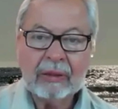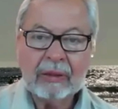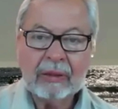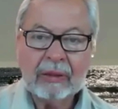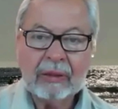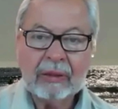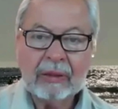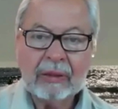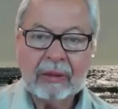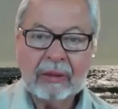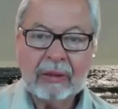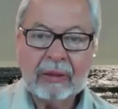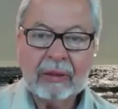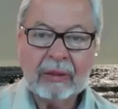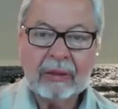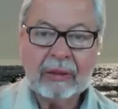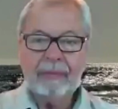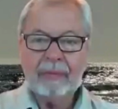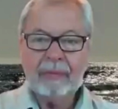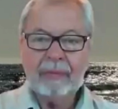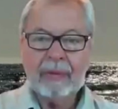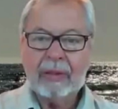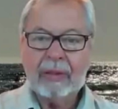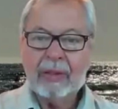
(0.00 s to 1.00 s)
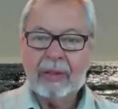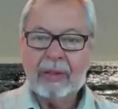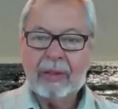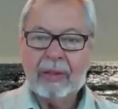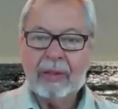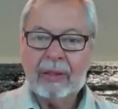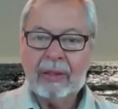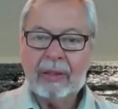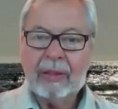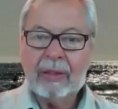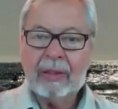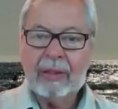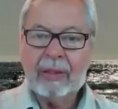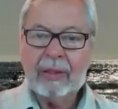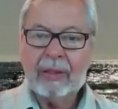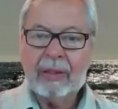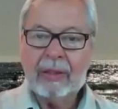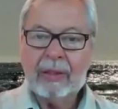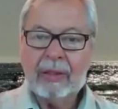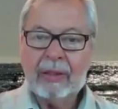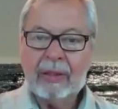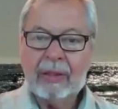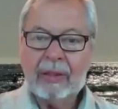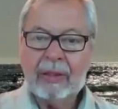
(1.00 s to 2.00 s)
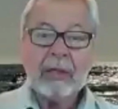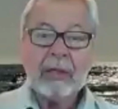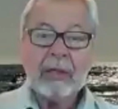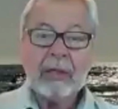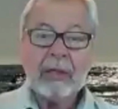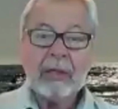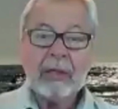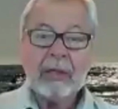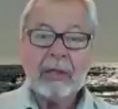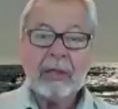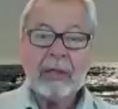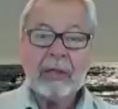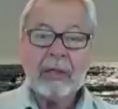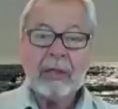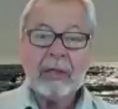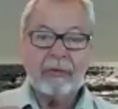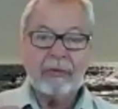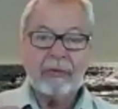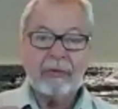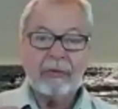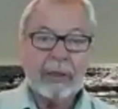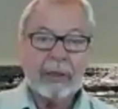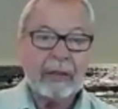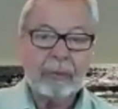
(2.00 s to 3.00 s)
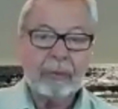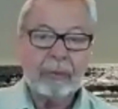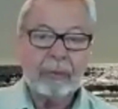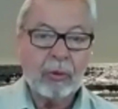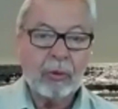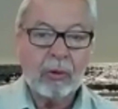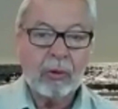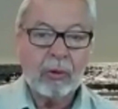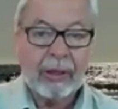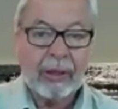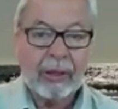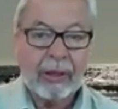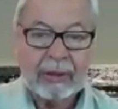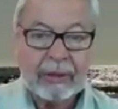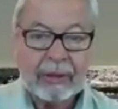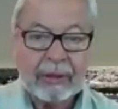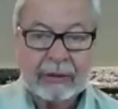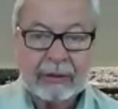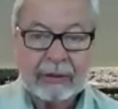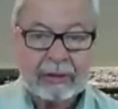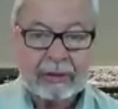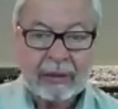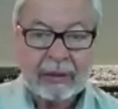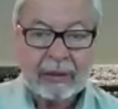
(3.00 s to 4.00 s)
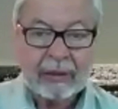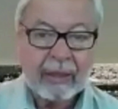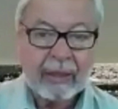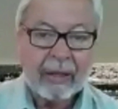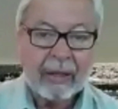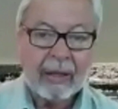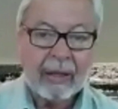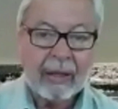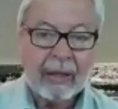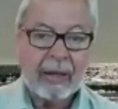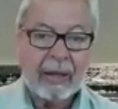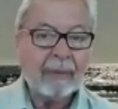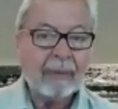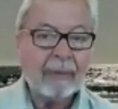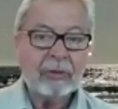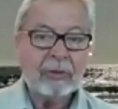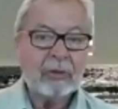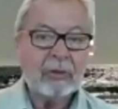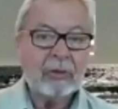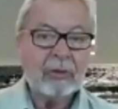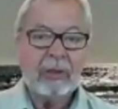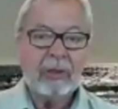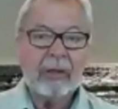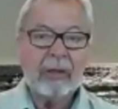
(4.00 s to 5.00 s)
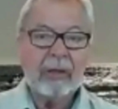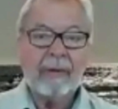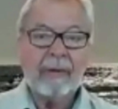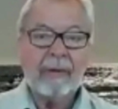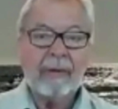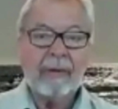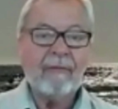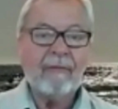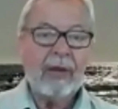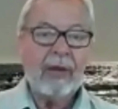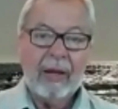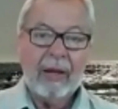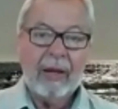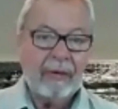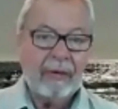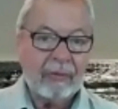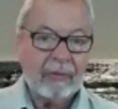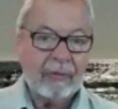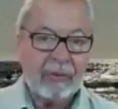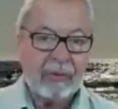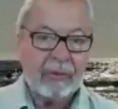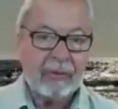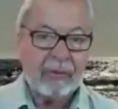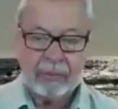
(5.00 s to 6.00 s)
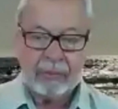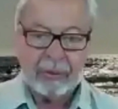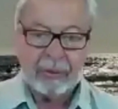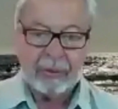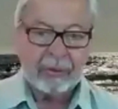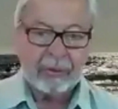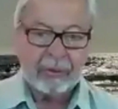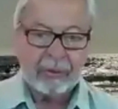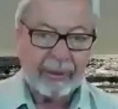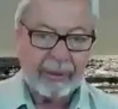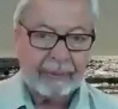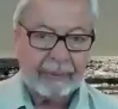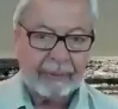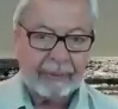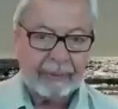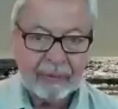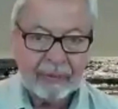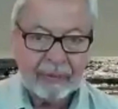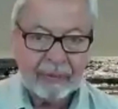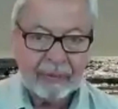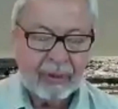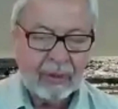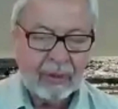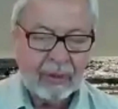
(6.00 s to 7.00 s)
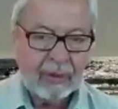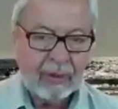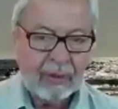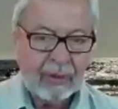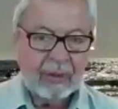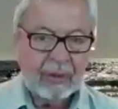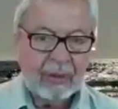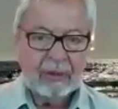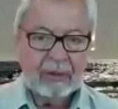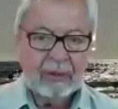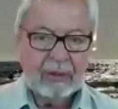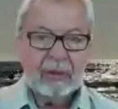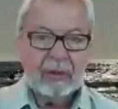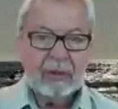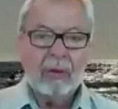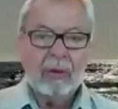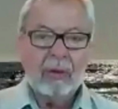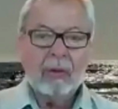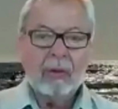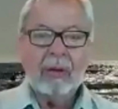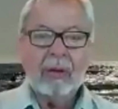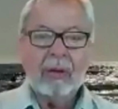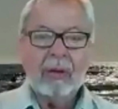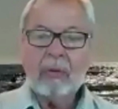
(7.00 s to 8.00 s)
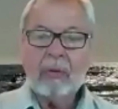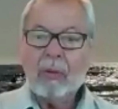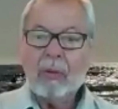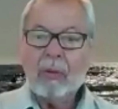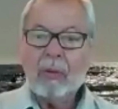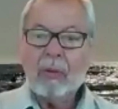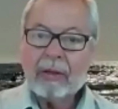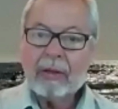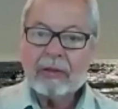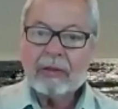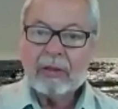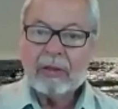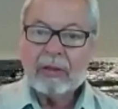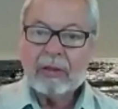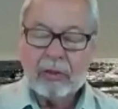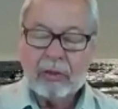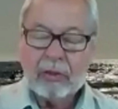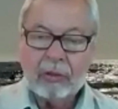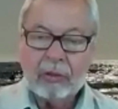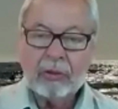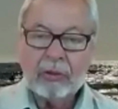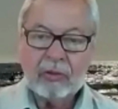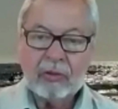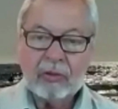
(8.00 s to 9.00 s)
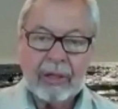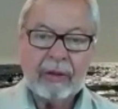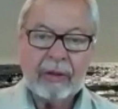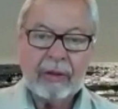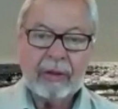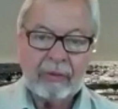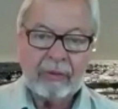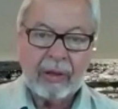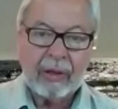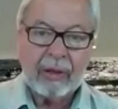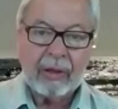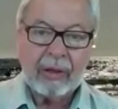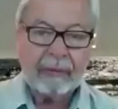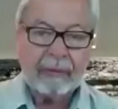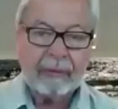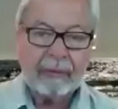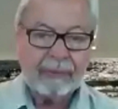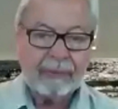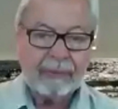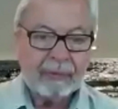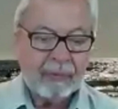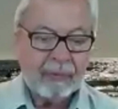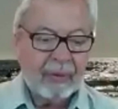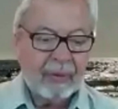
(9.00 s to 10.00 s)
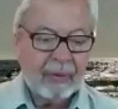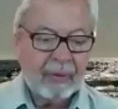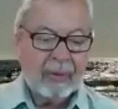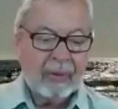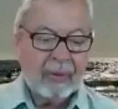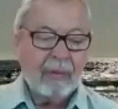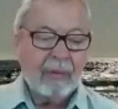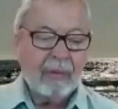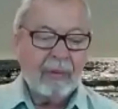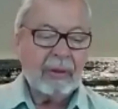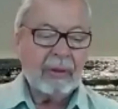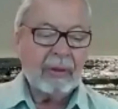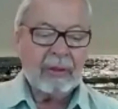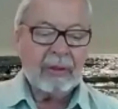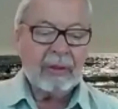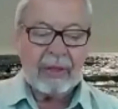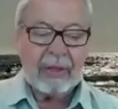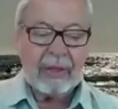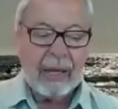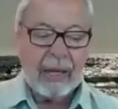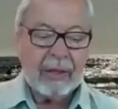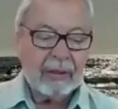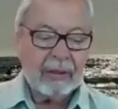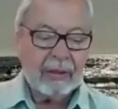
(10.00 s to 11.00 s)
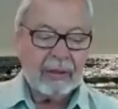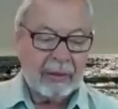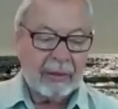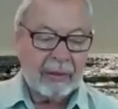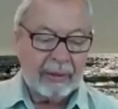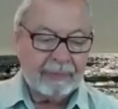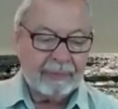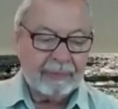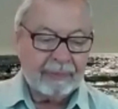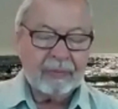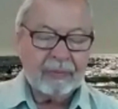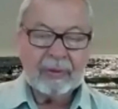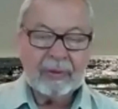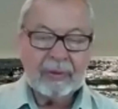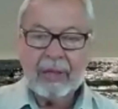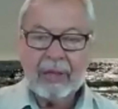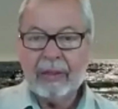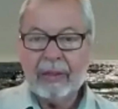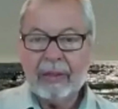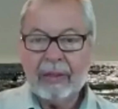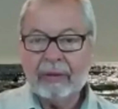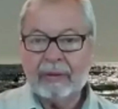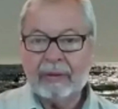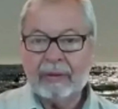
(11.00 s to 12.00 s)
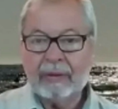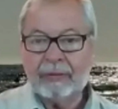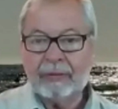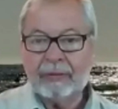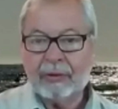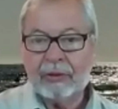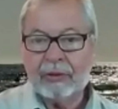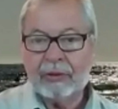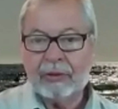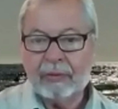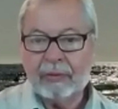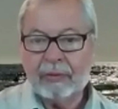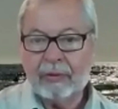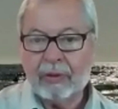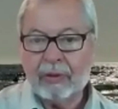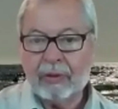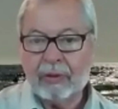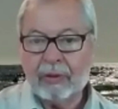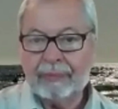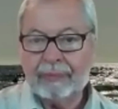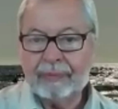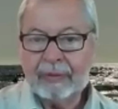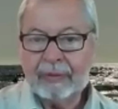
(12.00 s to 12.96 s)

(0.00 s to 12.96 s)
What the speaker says: program. Really, I think everybody, speaking for myself and everybody on the board, I think it's absolutely our favorite program. So, and we want you to stay involved. I want to thank Caitlin, first of all,